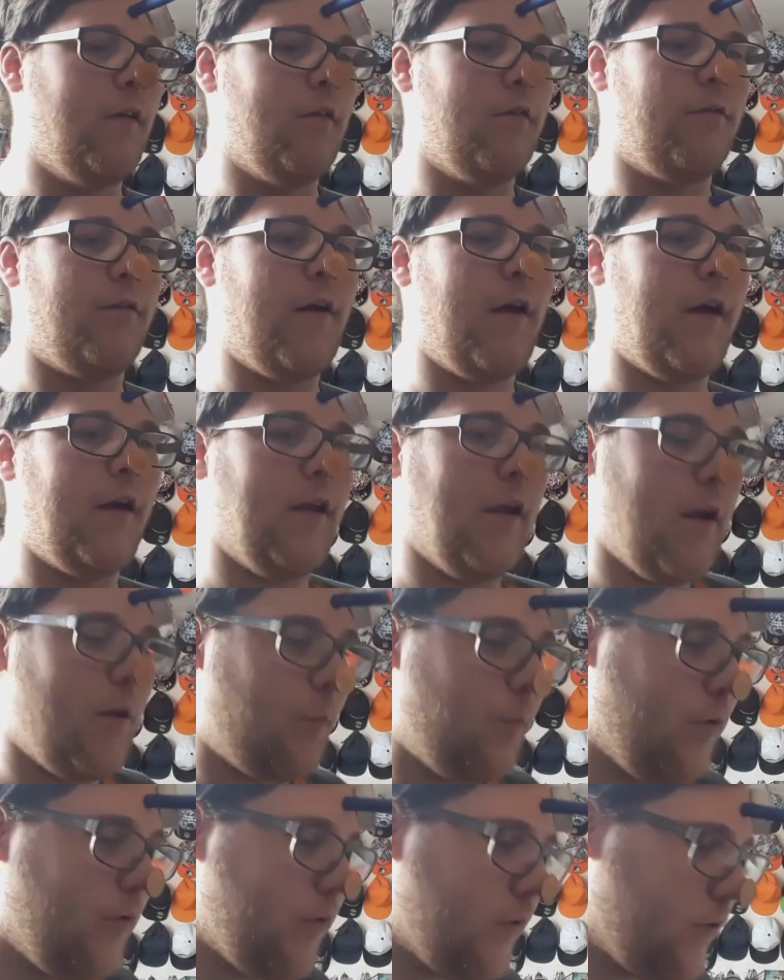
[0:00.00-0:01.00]
Fine, I'll
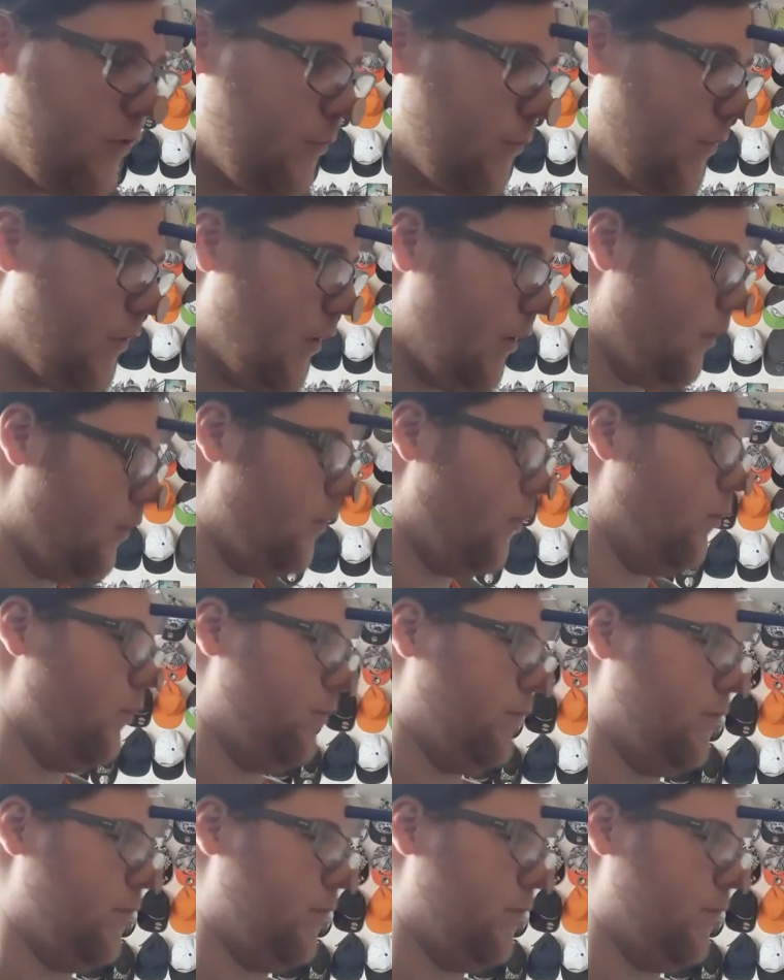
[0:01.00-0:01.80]
put something. Oh.